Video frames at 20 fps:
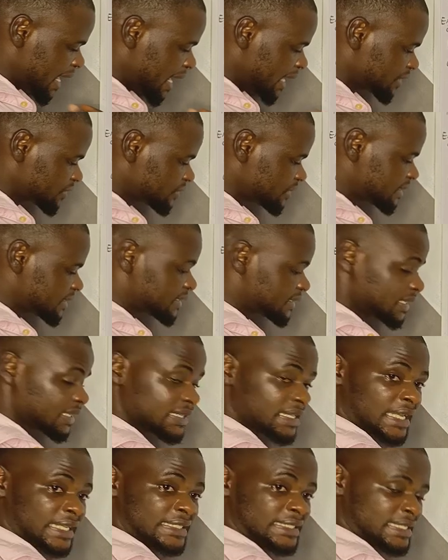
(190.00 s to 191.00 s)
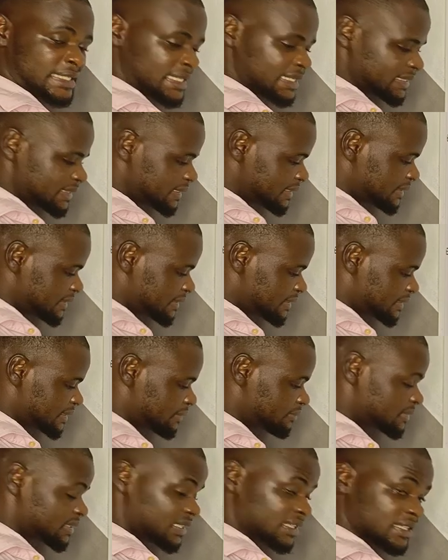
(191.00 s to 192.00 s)
I actually say that this is the
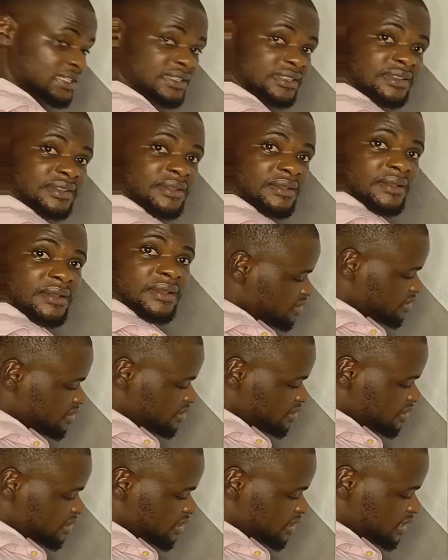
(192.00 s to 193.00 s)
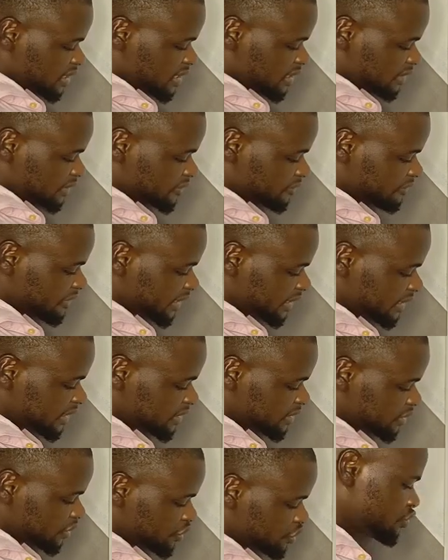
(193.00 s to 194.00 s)
same thing as
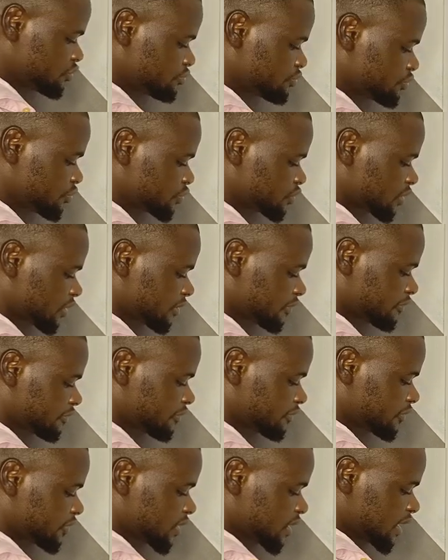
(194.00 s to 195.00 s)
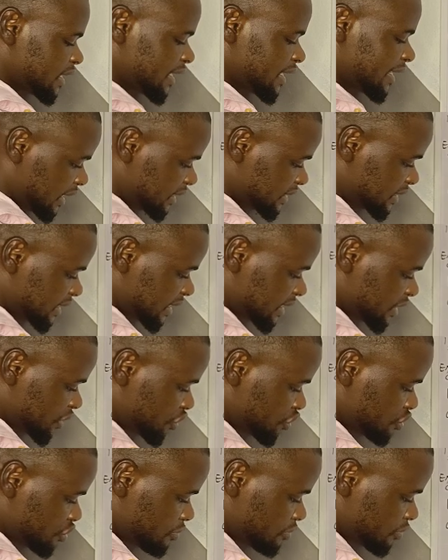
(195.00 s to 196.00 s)
finding the cube root of 8 and the
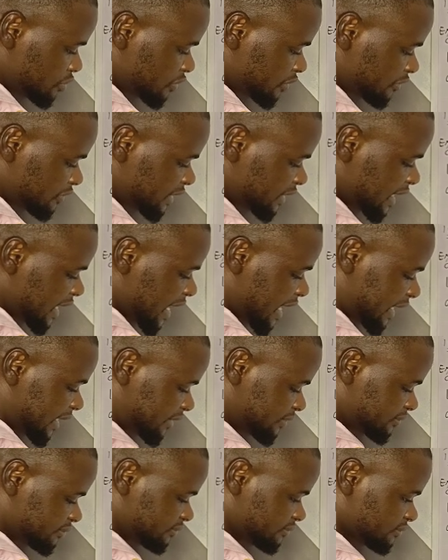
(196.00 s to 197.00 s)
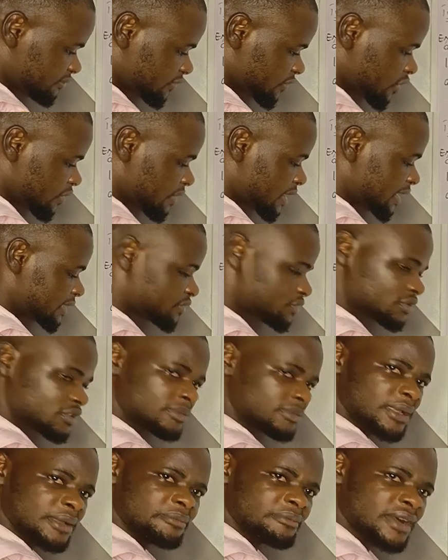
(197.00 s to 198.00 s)
cube root of 9? All right, you
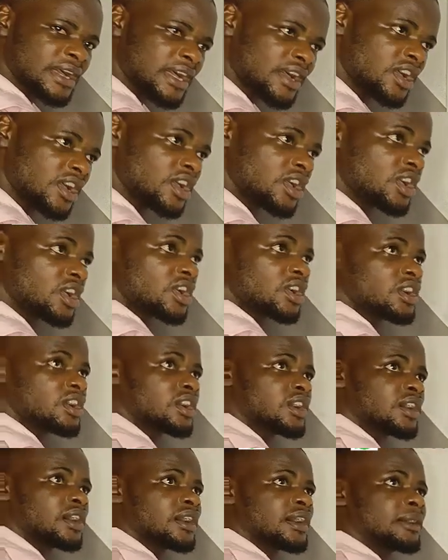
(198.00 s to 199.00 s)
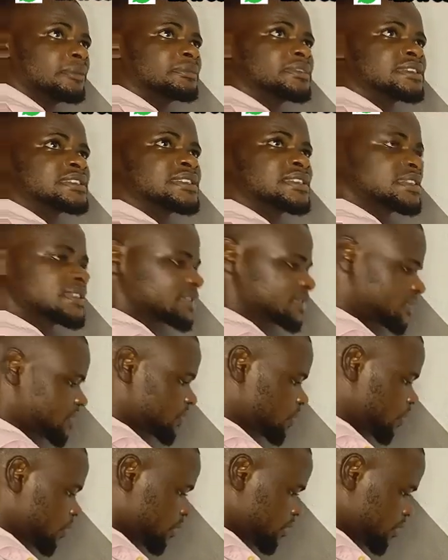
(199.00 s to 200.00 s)
remember, is it in
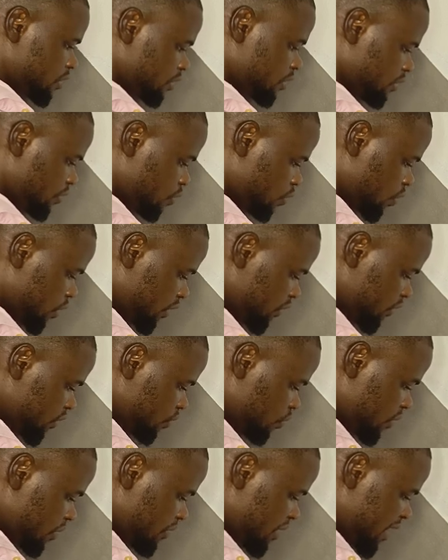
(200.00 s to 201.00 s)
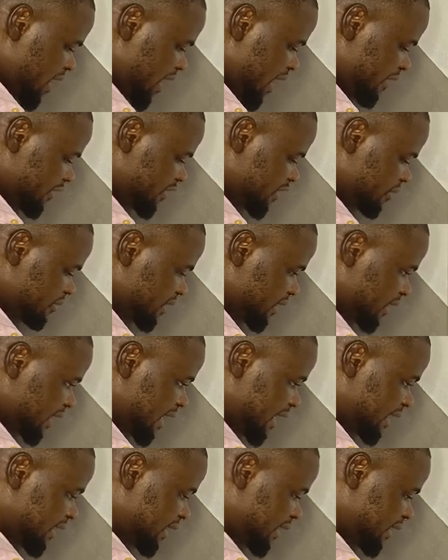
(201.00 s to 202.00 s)
sort or what? When we have something
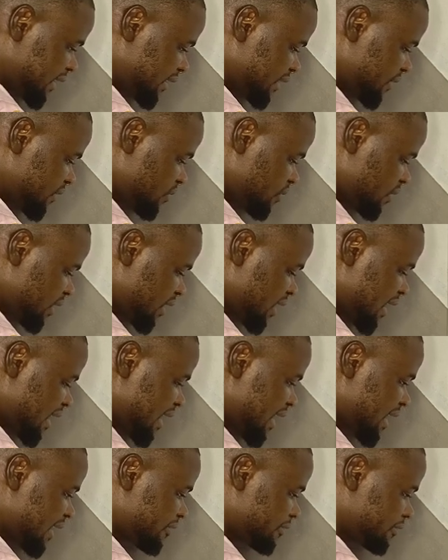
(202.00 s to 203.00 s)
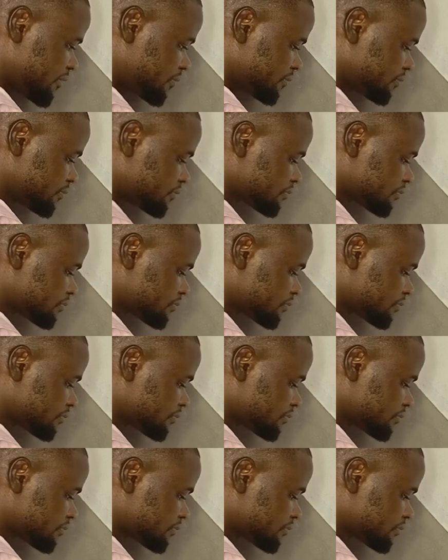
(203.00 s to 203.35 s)
like this, when I have